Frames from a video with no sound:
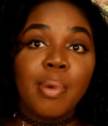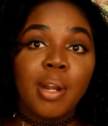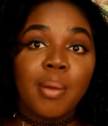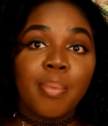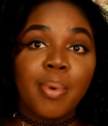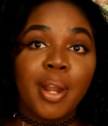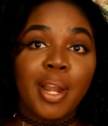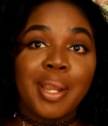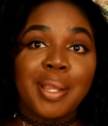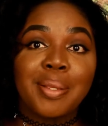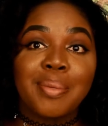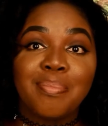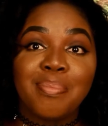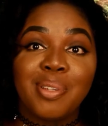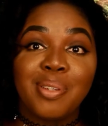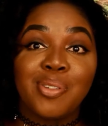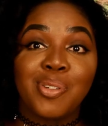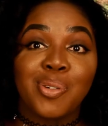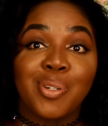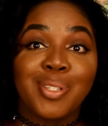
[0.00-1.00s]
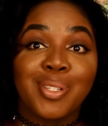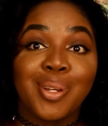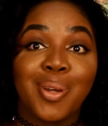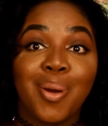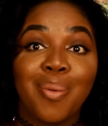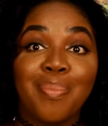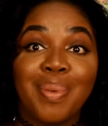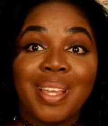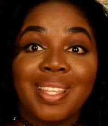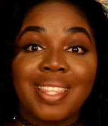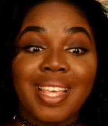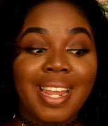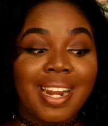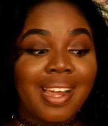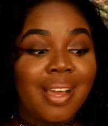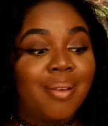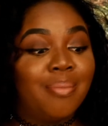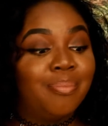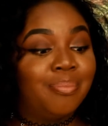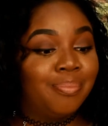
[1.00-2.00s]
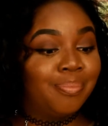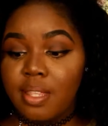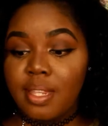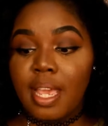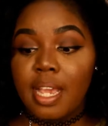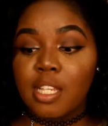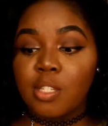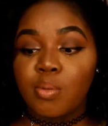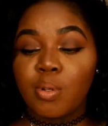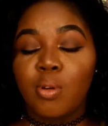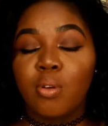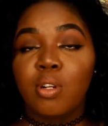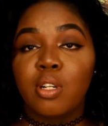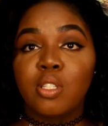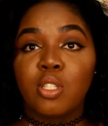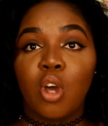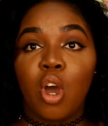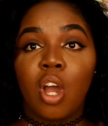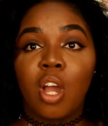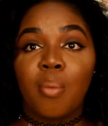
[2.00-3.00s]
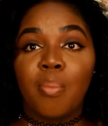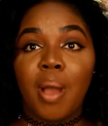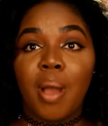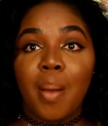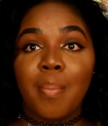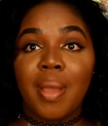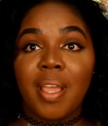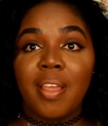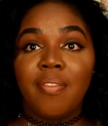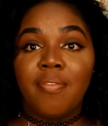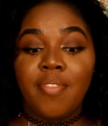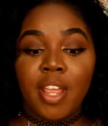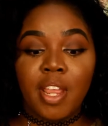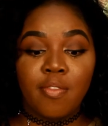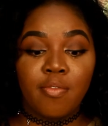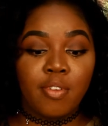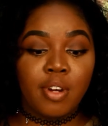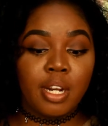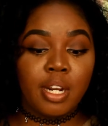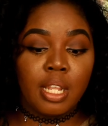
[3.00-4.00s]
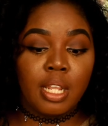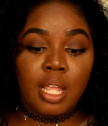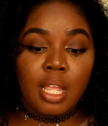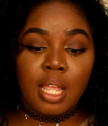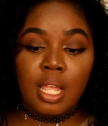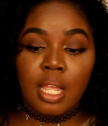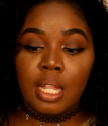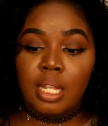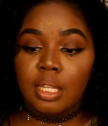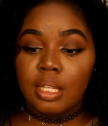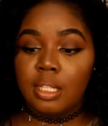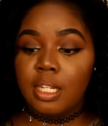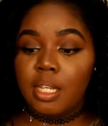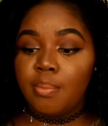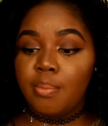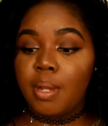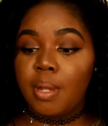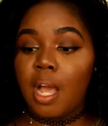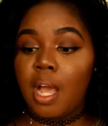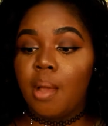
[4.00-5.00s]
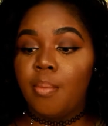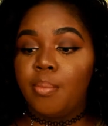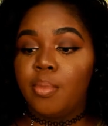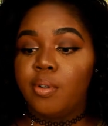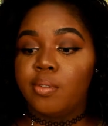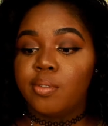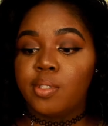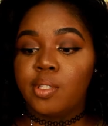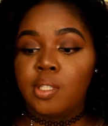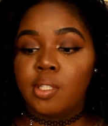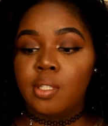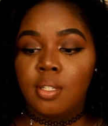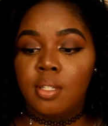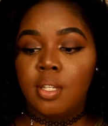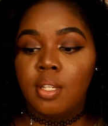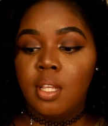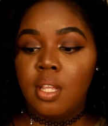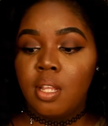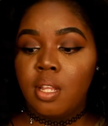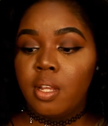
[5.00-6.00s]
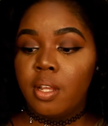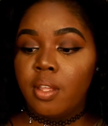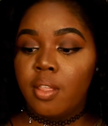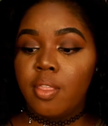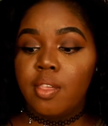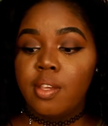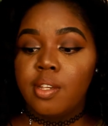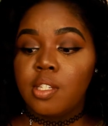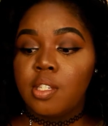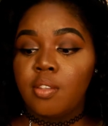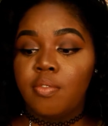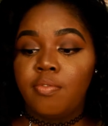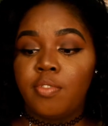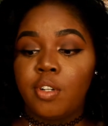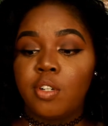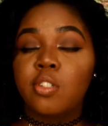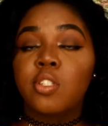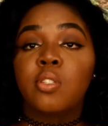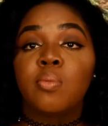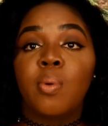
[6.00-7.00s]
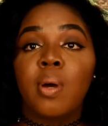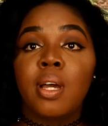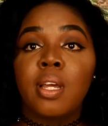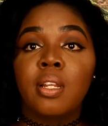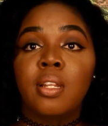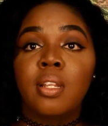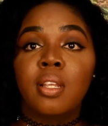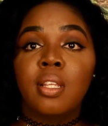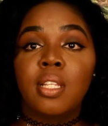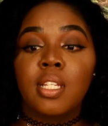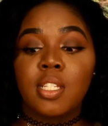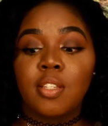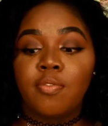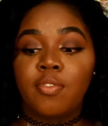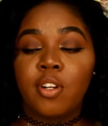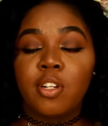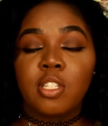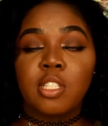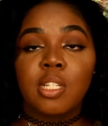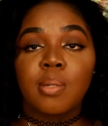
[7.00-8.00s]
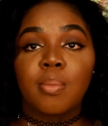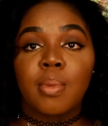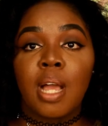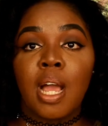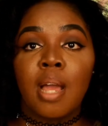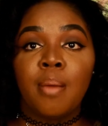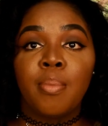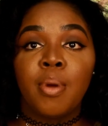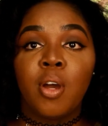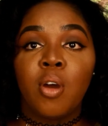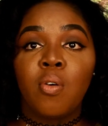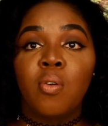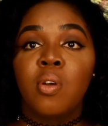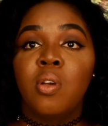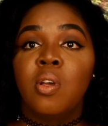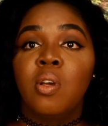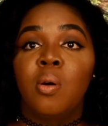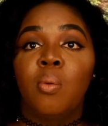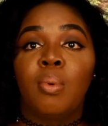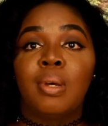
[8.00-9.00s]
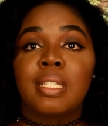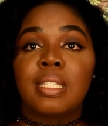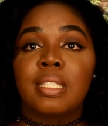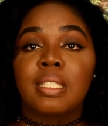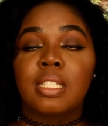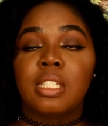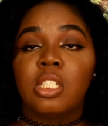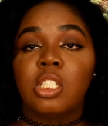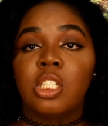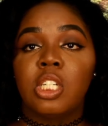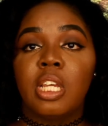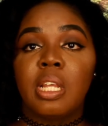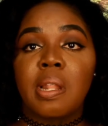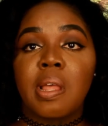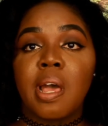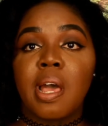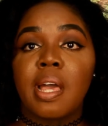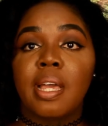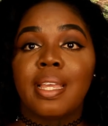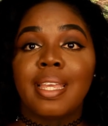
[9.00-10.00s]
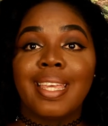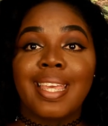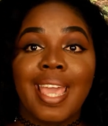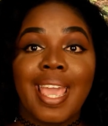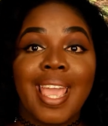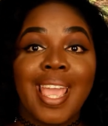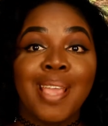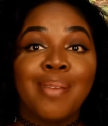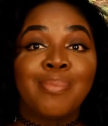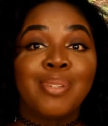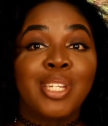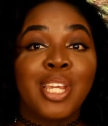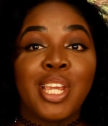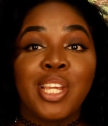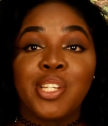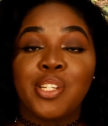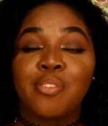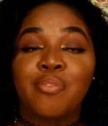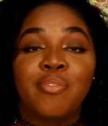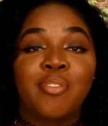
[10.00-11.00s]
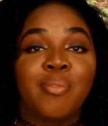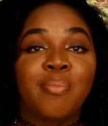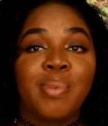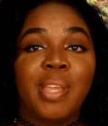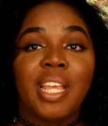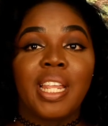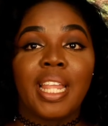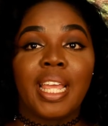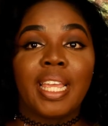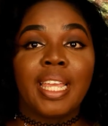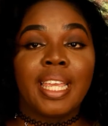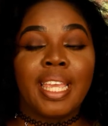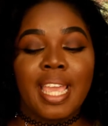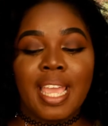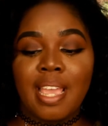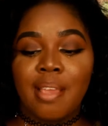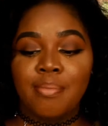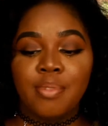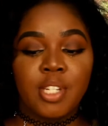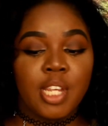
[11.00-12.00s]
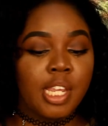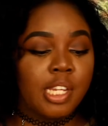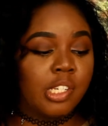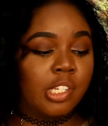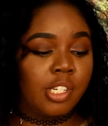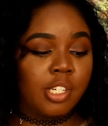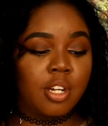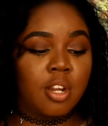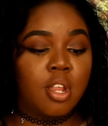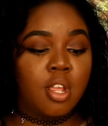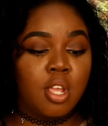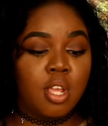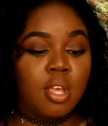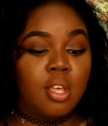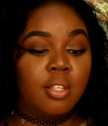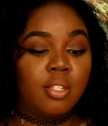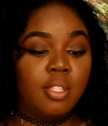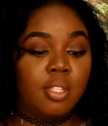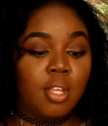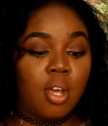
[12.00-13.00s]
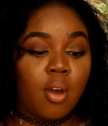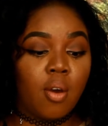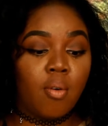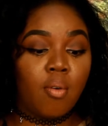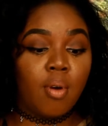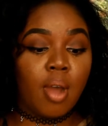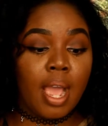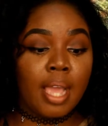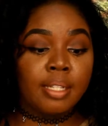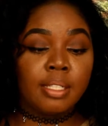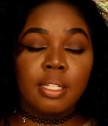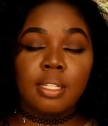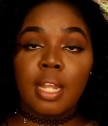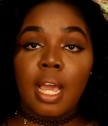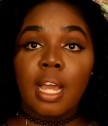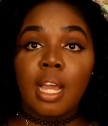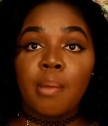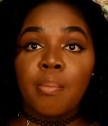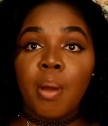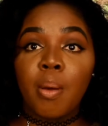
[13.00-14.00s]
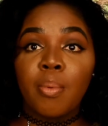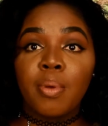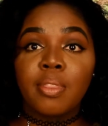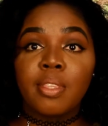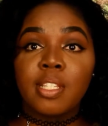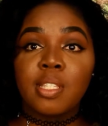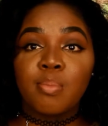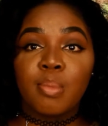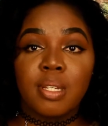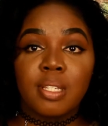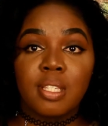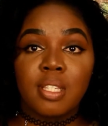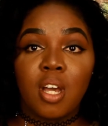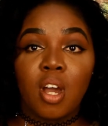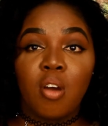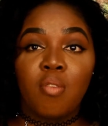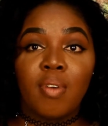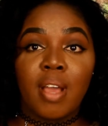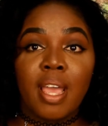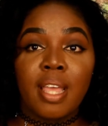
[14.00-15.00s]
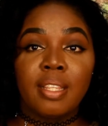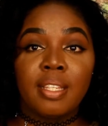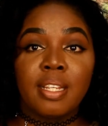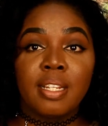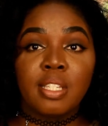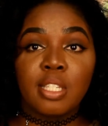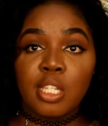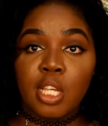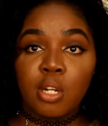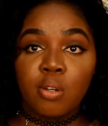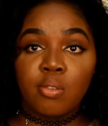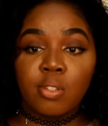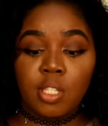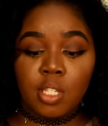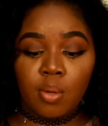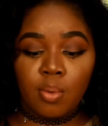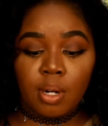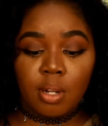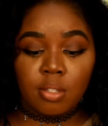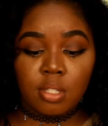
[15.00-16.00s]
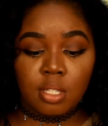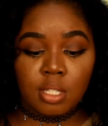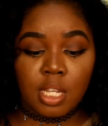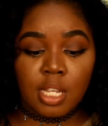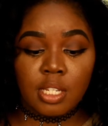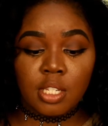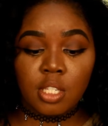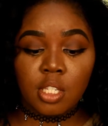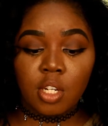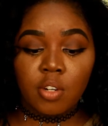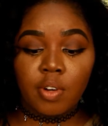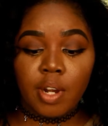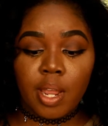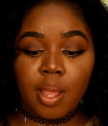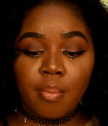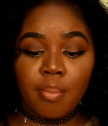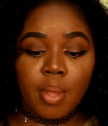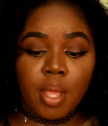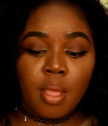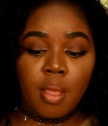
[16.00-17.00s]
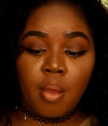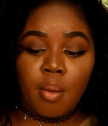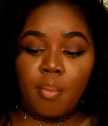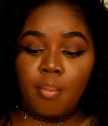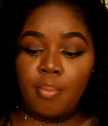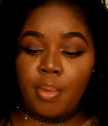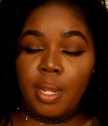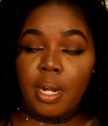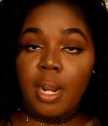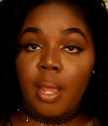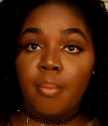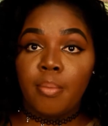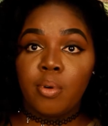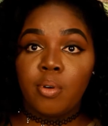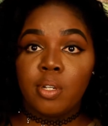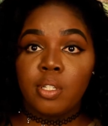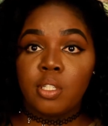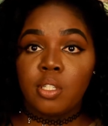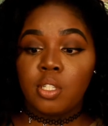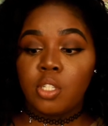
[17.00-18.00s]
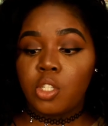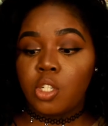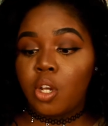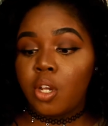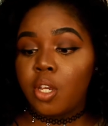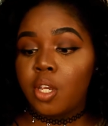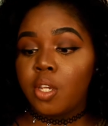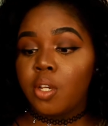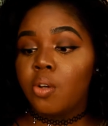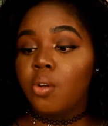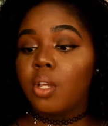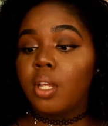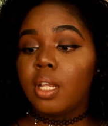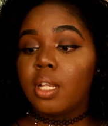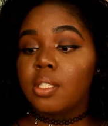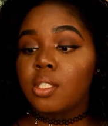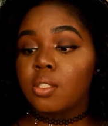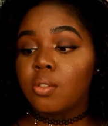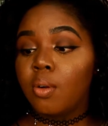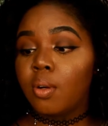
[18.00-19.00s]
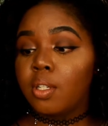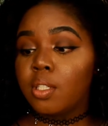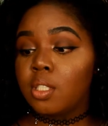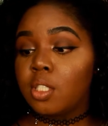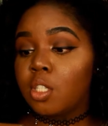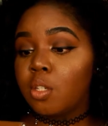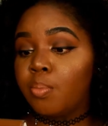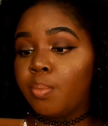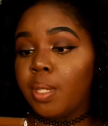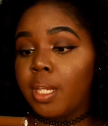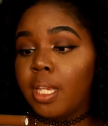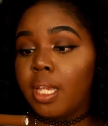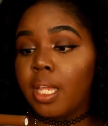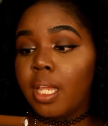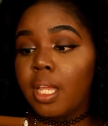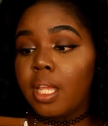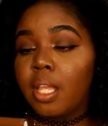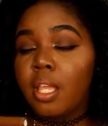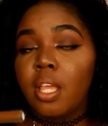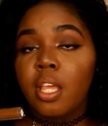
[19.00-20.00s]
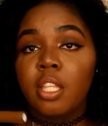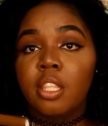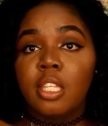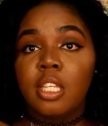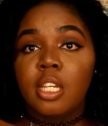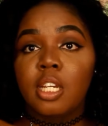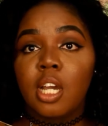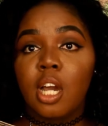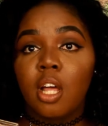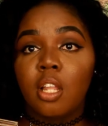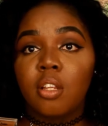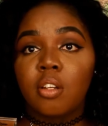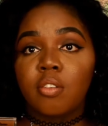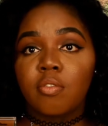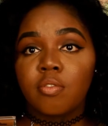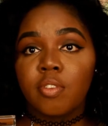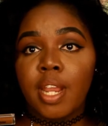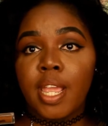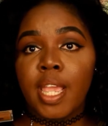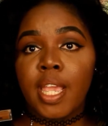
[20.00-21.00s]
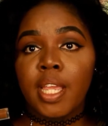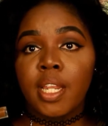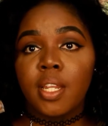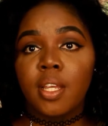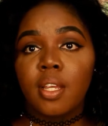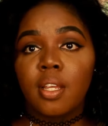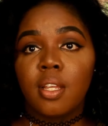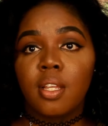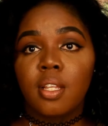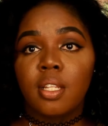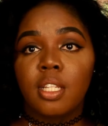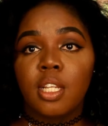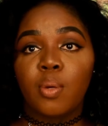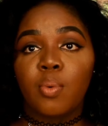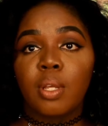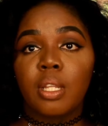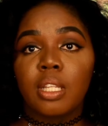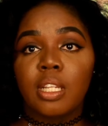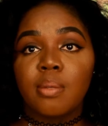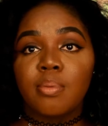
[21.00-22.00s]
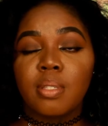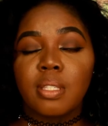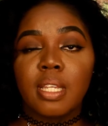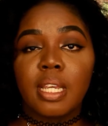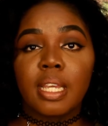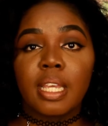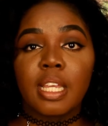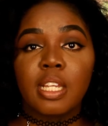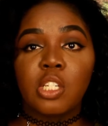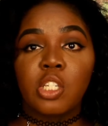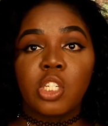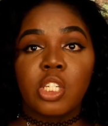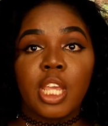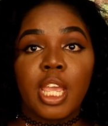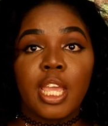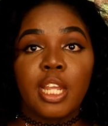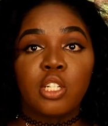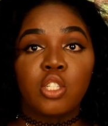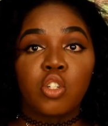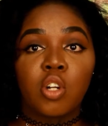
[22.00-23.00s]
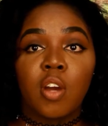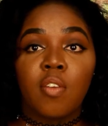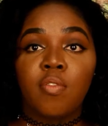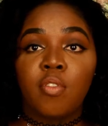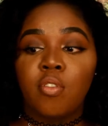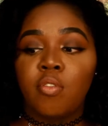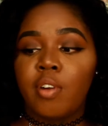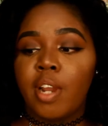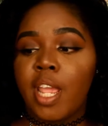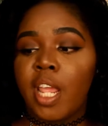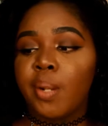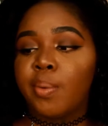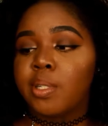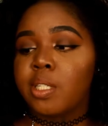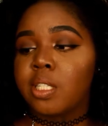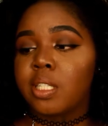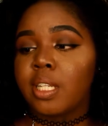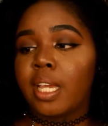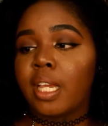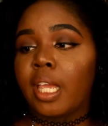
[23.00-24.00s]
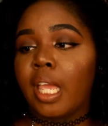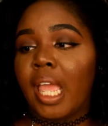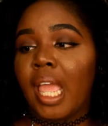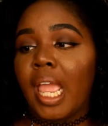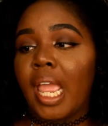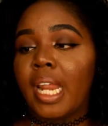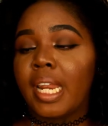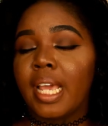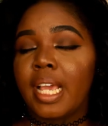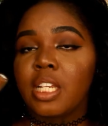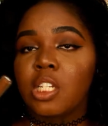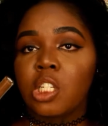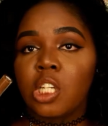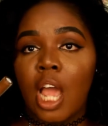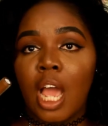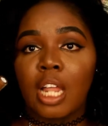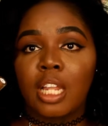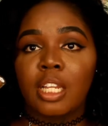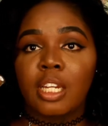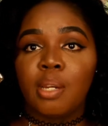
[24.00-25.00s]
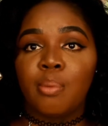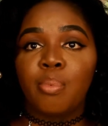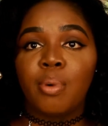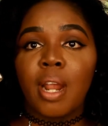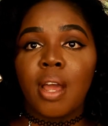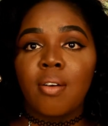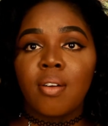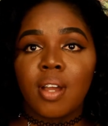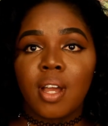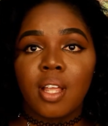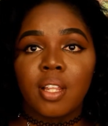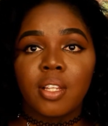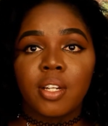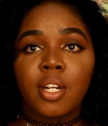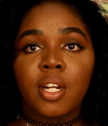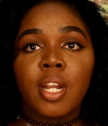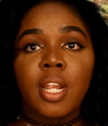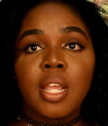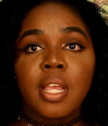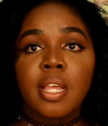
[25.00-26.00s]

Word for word: Burberry. Be sure to go pick that up. And next we're going to talk about my favorite lip combos. This first one, this first lip combo was legit a game changer for me, like game changer. So I did not come up with this myself. I did see it on someone else's Instagram, but I'm going to show you. It's going to be the Coloured Raine liquid lipstick in shade Truffle Rain, which is like a nice chocolatey brown color.